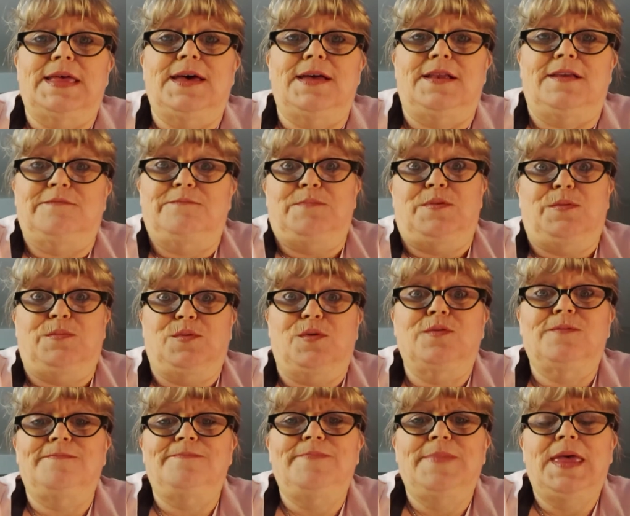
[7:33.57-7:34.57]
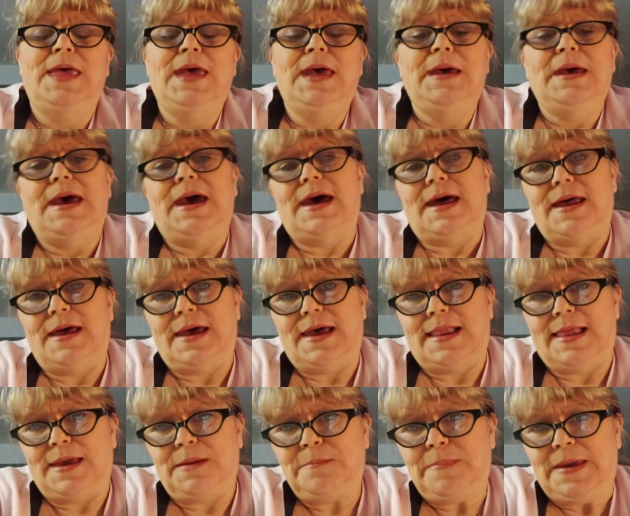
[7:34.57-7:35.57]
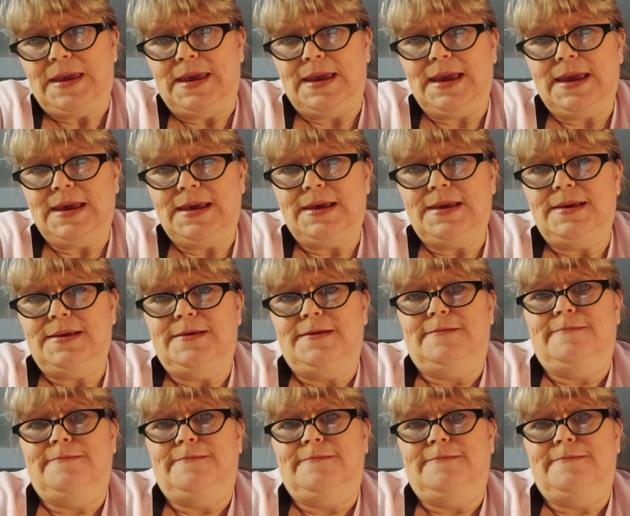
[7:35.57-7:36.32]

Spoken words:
I love purple. I like pink.